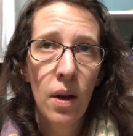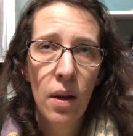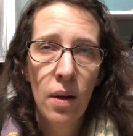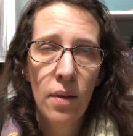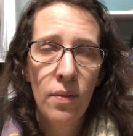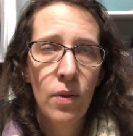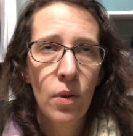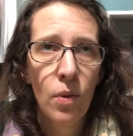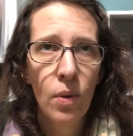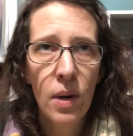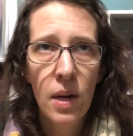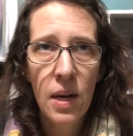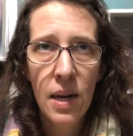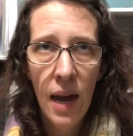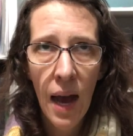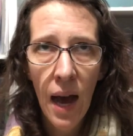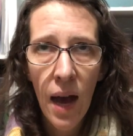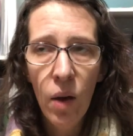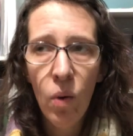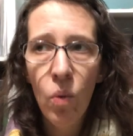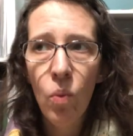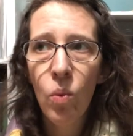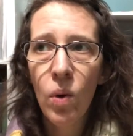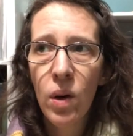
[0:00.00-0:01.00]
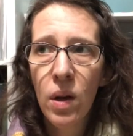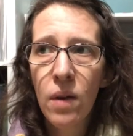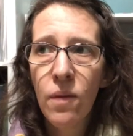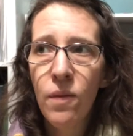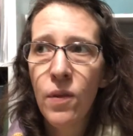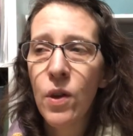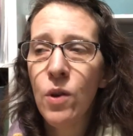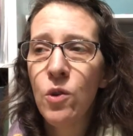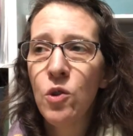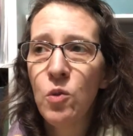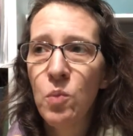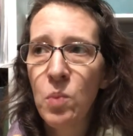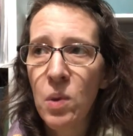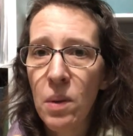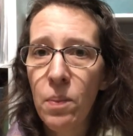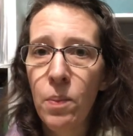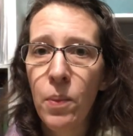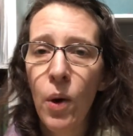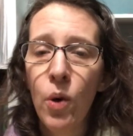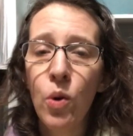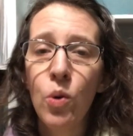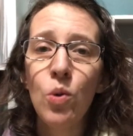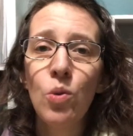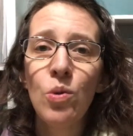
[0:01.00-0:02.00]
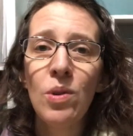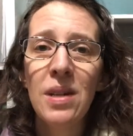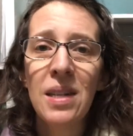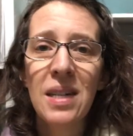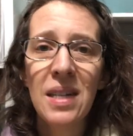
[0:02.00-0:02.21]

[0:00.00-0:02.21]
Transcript: if you are not one of those people who